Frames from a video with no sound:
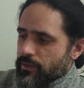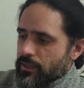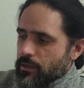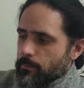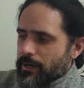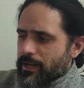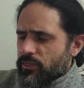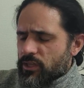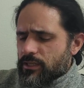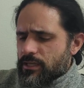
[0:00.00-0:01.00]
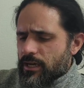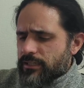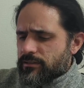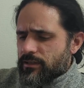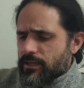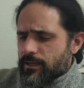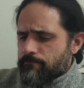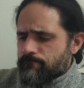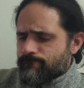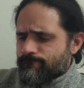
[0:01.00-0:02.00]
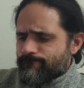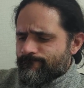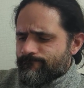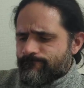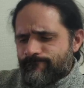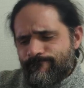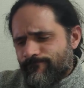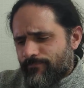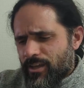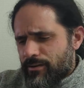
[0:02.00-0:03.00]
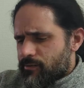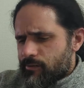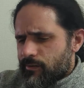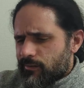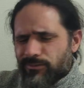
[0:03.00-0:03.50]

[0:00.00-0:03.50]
But I think, yeah, it's I don't know.